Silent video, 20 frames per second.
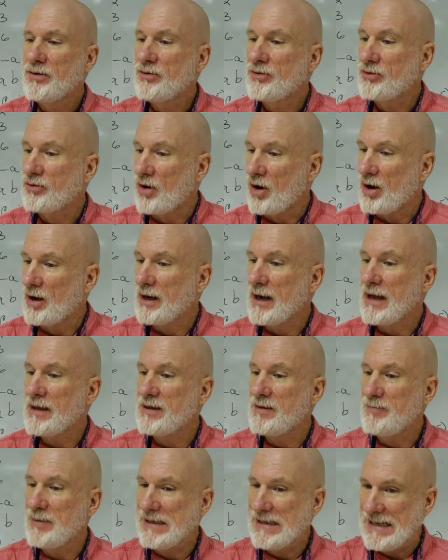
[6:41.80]
Start
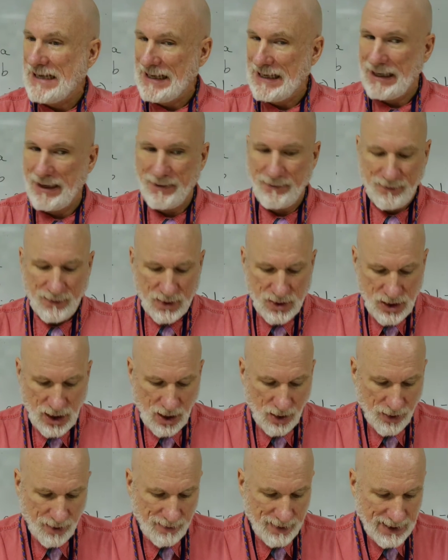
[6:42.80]
at the beginning.
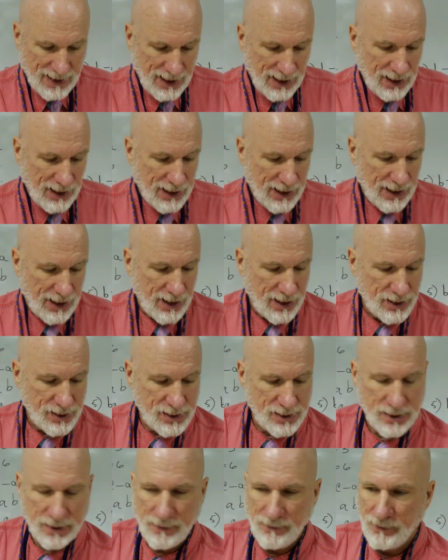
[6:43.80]
So the beginning
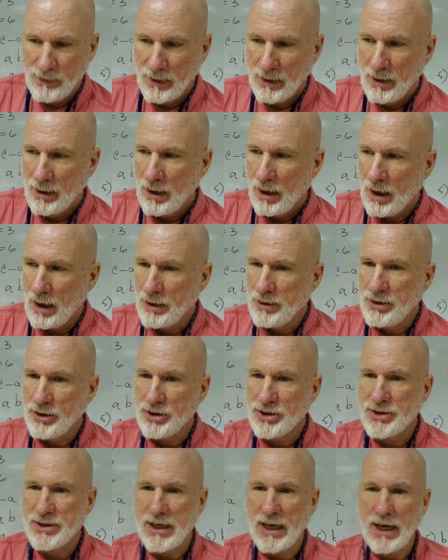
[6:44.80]
is
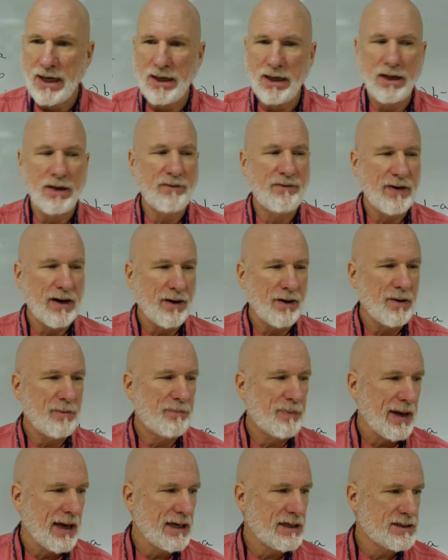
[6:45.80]
understanding
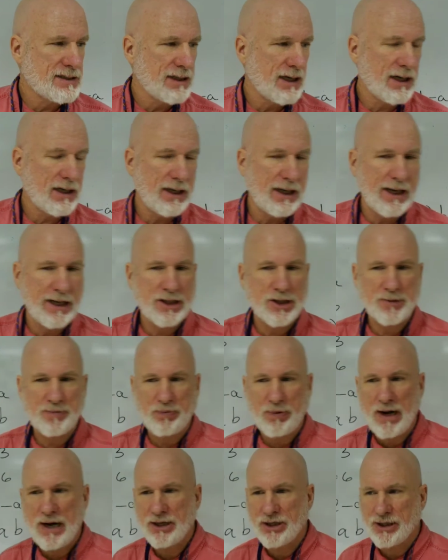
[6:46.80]
very basic
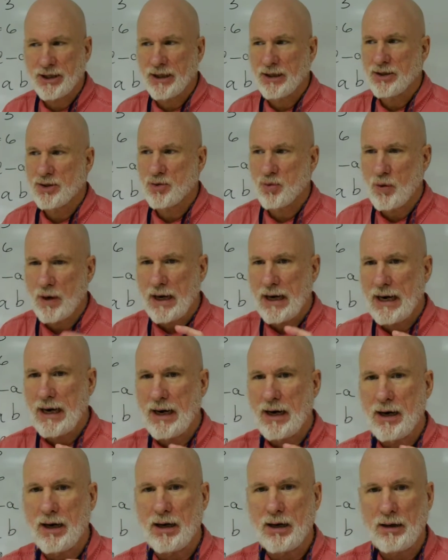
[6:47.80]
expressions
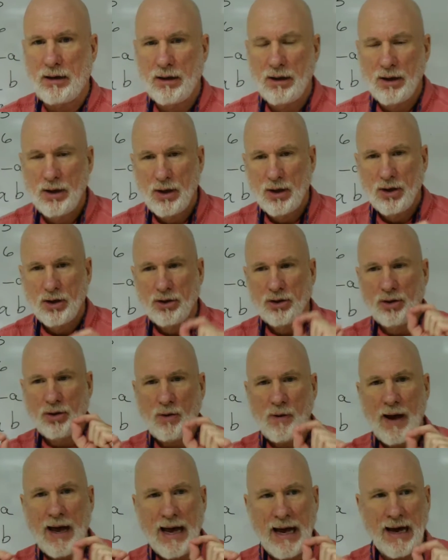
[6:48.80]
where
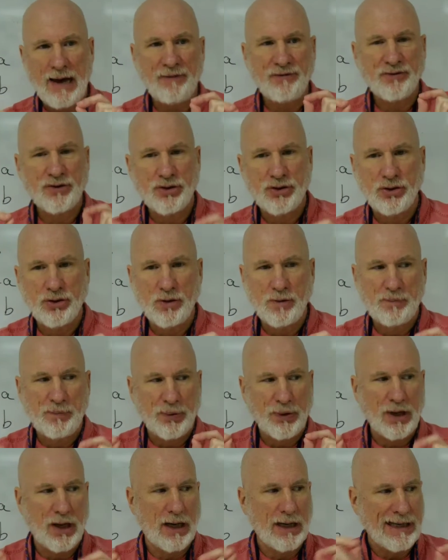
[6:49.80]
you have to
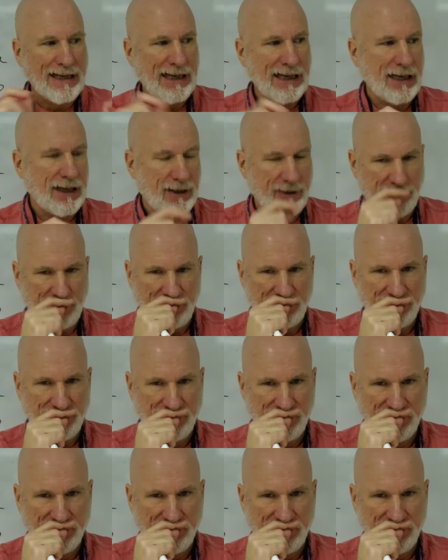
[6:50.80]
plug in